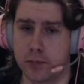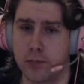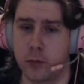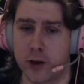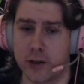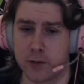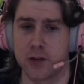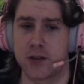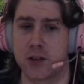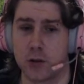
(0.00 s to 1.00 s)
Rightfully
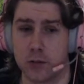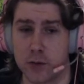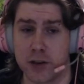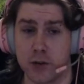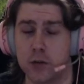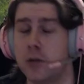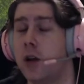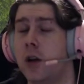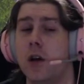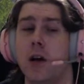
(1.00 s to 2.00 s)
so, mind you.
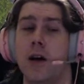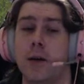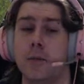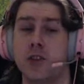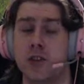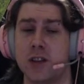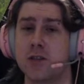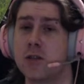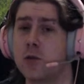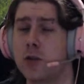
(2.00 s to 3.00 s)
So that's
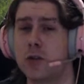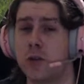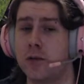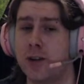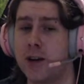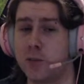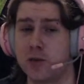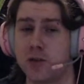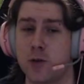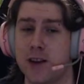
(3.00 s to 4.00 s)
no longer a viable
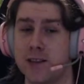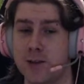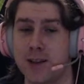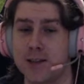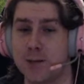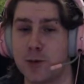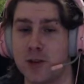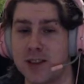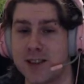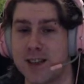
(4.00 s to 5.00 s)
strat to get some
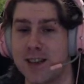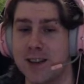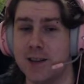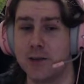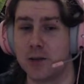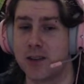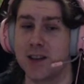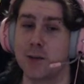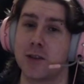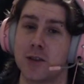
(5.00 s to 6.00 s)
early Seni if you're
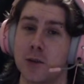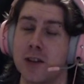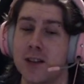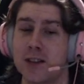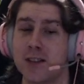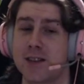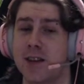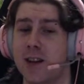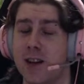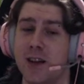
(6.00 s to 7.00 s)
thinking about doing this.
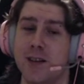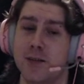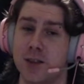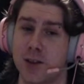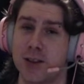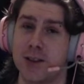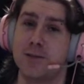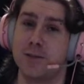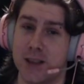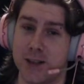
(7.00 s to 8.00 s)
Sorry,
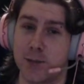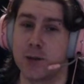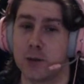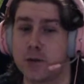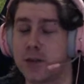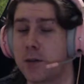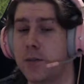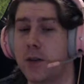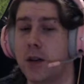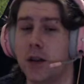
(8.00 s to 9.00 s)
it's been nerfed.
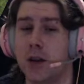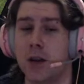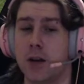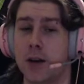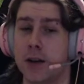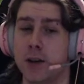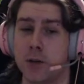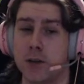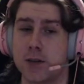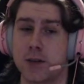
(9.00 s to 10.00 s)

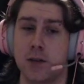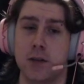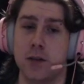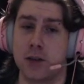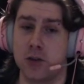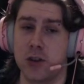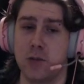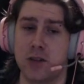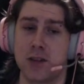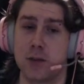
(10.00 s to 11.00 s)
Anyways, the
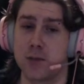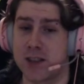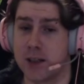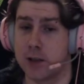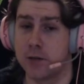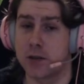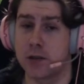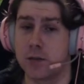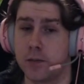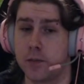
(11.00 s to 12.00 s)
achievements themselves.